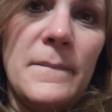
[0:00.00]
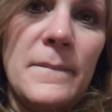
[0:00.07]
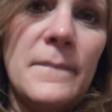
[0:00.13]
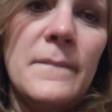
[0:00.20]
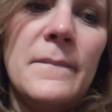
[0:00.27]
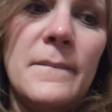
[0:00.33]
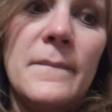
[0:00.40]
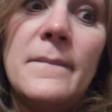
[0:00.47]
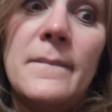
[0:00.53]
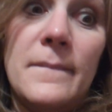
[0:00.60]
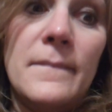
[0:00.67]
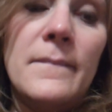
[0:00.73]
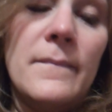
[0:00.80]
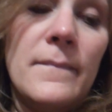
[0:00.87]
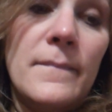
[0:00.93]
A little closer
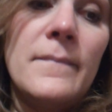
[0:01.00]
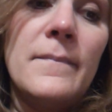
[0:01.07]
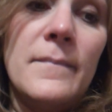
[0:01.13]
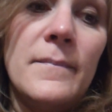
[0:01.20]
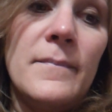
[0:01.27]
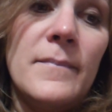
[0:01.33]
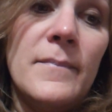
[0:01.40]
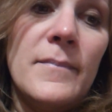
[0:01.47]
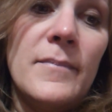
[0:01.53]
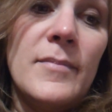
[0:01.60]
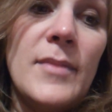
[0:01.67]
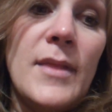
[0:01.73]
to that time, of course.